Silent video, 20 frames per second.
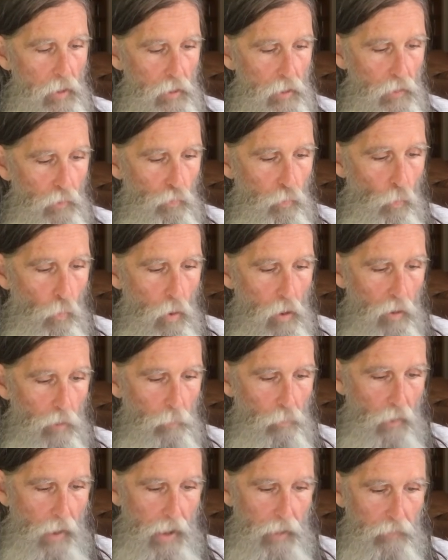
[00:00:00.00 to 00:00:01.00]
is work
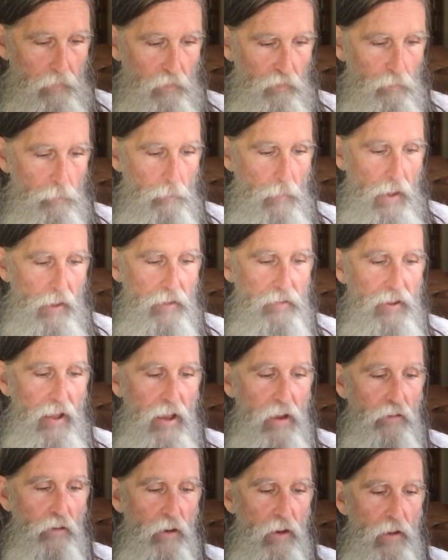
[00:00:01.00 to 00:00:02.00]
practice,
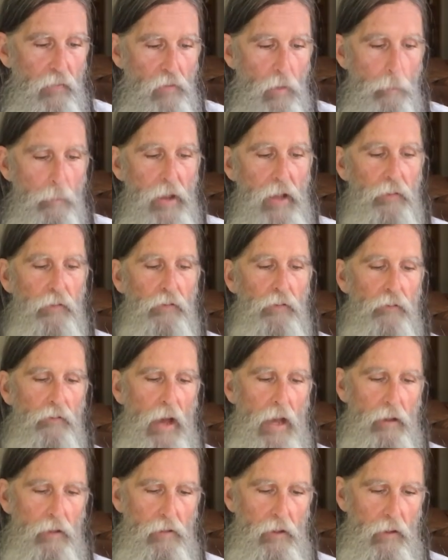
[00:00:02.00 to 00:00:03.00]
meditation in the midst of
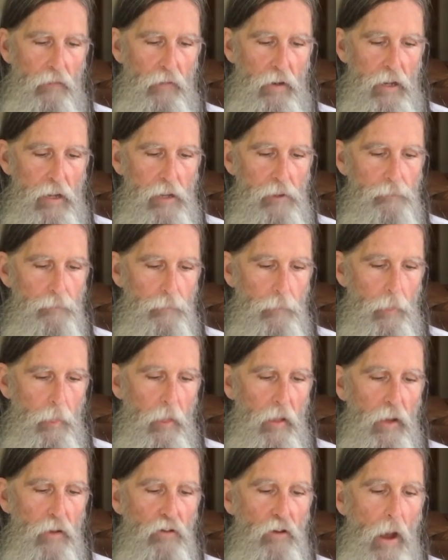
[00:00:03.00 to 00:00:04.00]
activity.
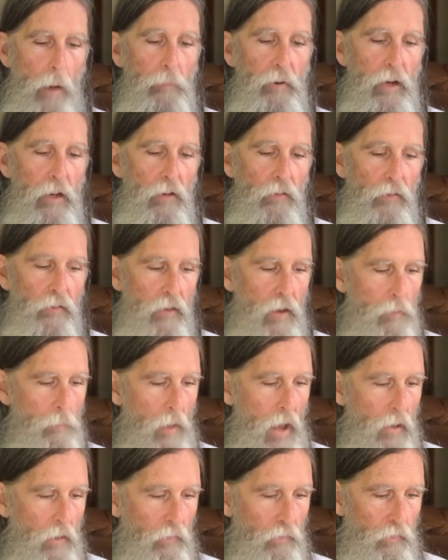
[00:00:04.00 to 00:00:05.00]
In Japanese Zen
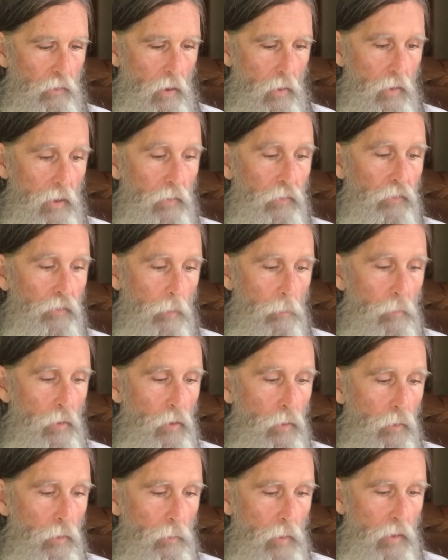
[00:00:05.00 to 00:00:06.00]
monasteries,
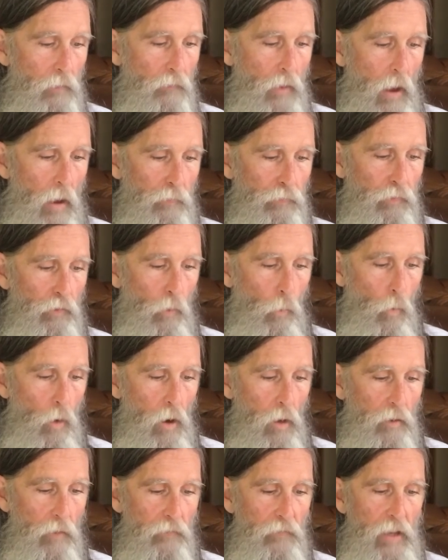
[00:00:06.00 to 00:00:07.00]
samu involves the
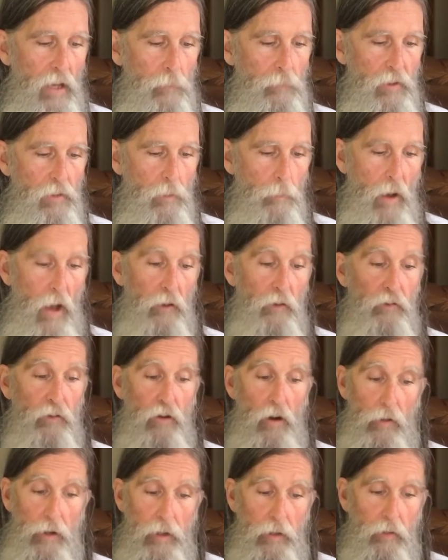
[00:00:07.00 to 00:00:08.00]
work of keeping the
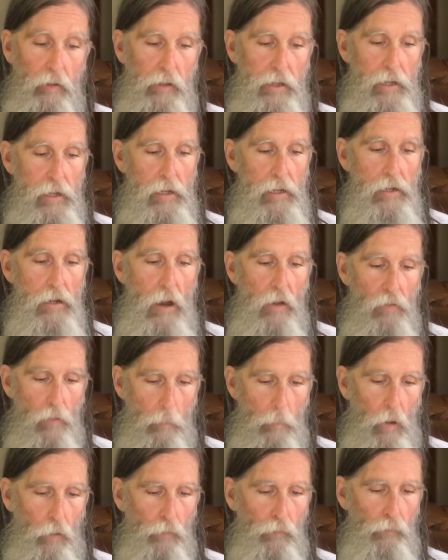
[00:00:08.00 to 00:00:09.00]
monastery clean, the
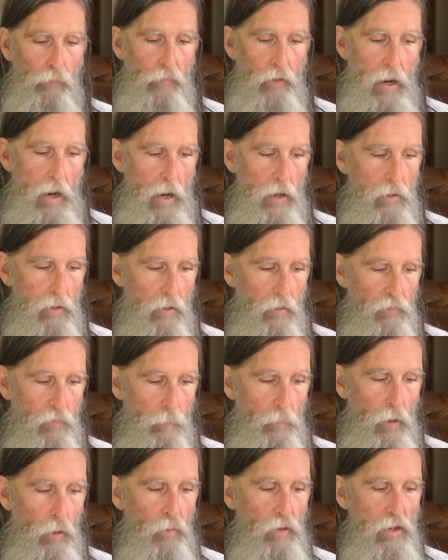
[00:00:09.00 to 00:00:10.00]
monks fed, the
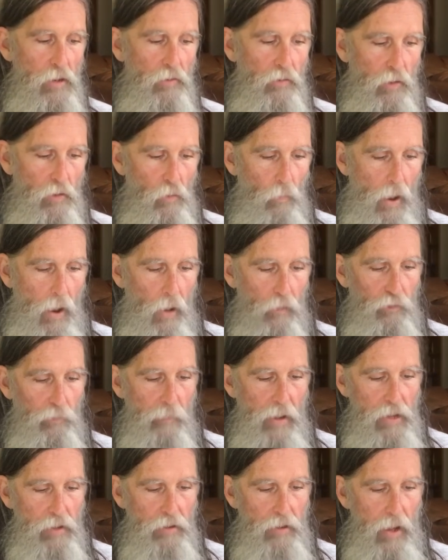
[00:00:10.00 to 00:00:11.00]
buildings and grounds
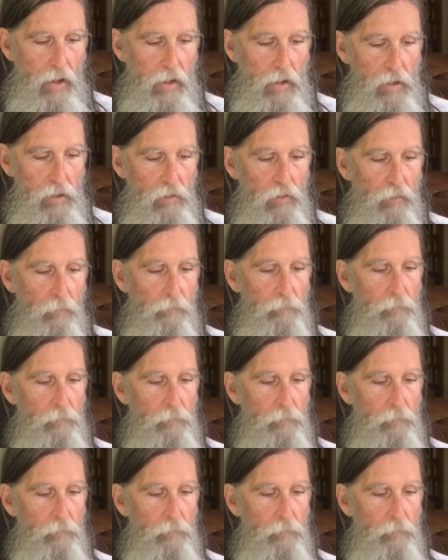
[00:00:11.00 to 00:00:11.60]
maintained.